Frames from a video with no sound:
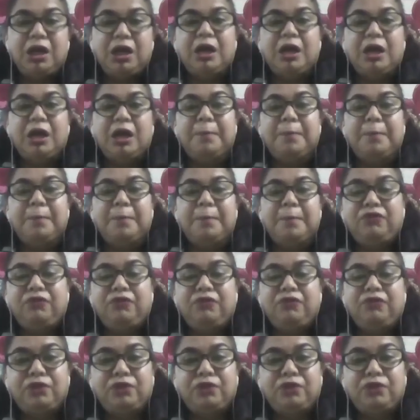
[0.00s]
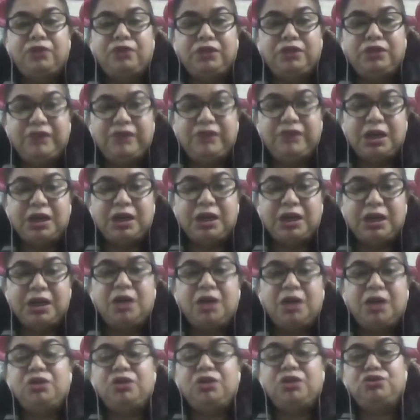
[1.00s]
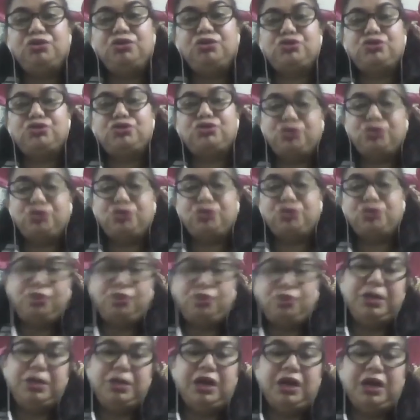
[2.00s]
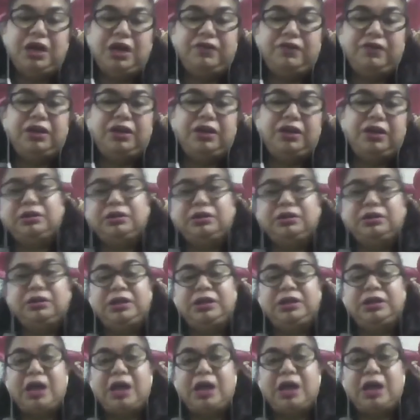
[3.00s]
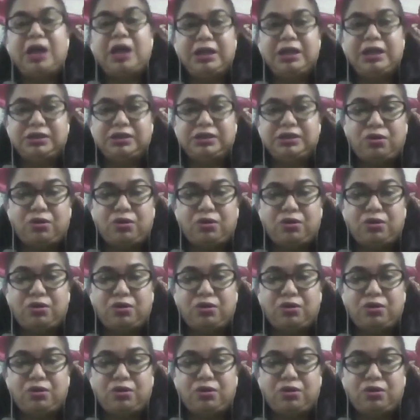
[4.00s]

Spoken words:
But for the visa, you should be having the IELTS score.